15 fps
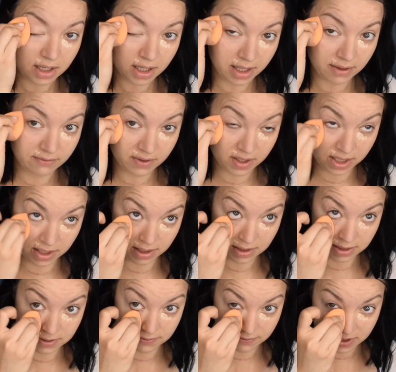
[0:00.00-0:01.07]
I find
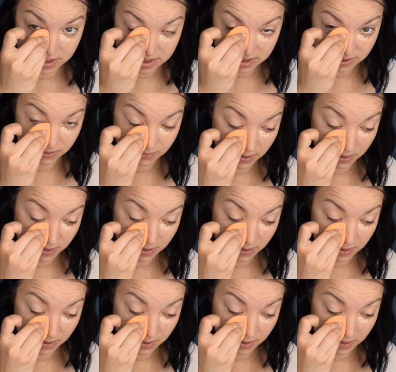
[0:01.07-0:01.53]
it faster